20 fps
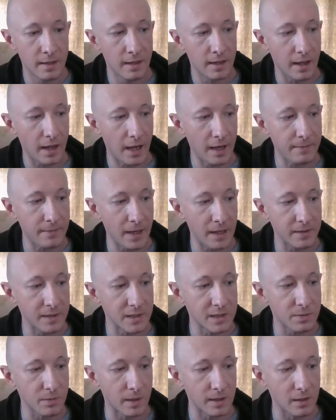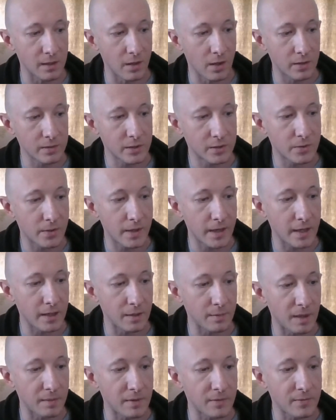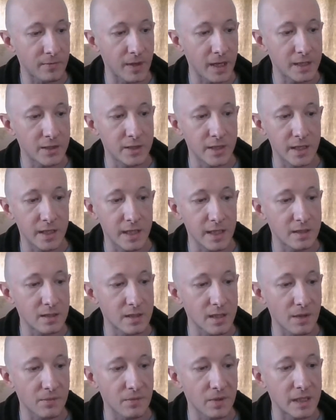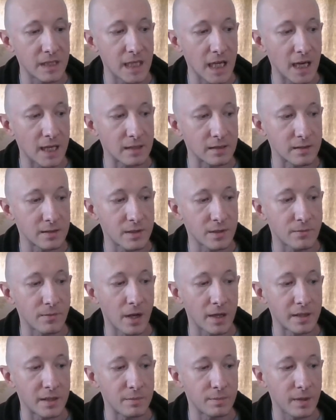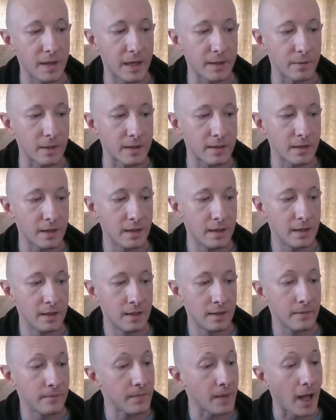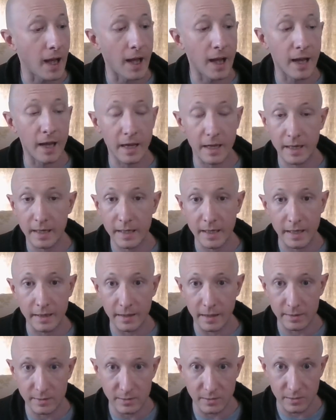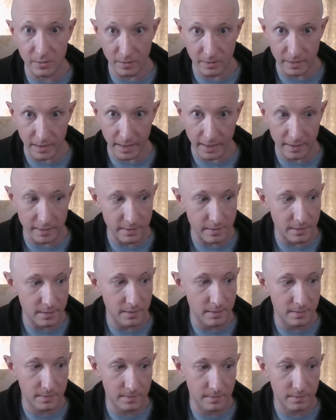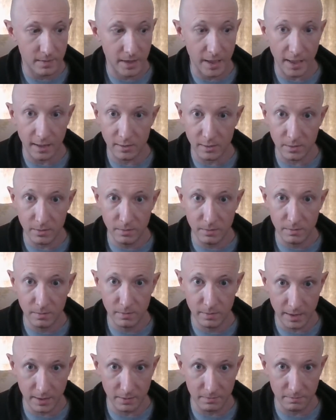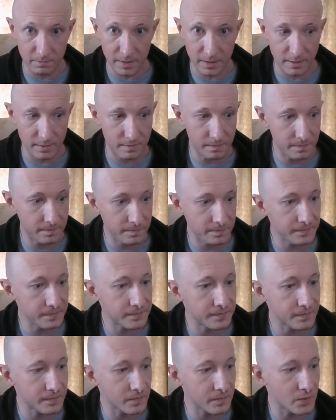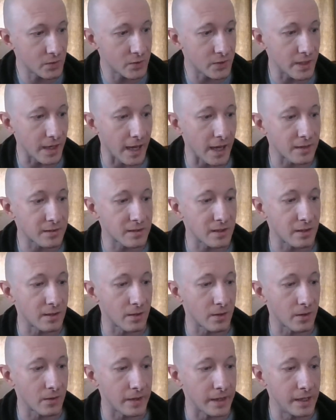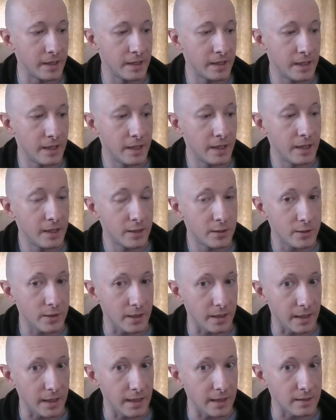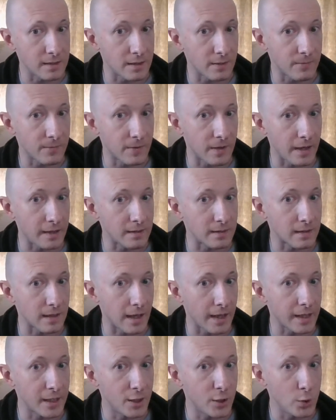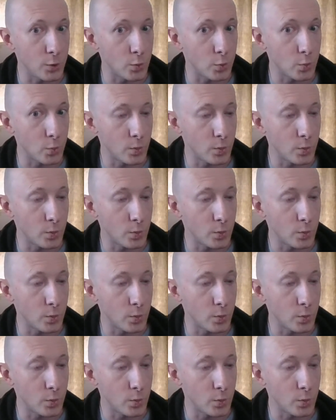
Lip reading: I found this one along the trail, but I'm afraid she needs someone young to run and play with. I cannot do that. Can you help me?" she asked in a hurry. "She needs a friend like you."